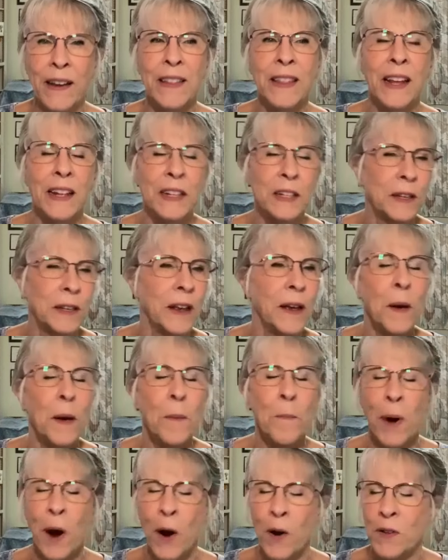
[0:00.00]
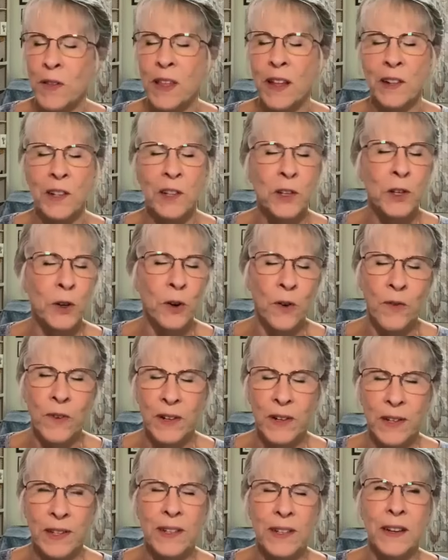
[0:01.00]
and that's part of that
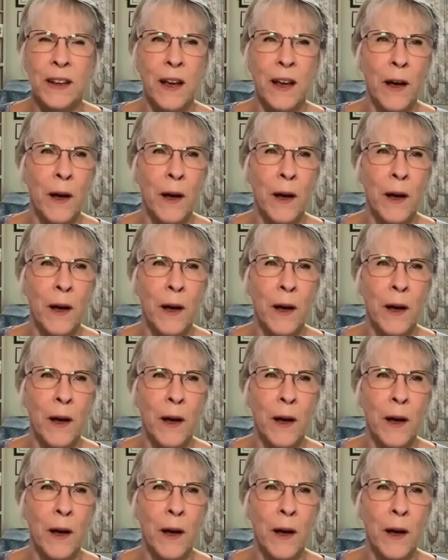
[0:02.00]
service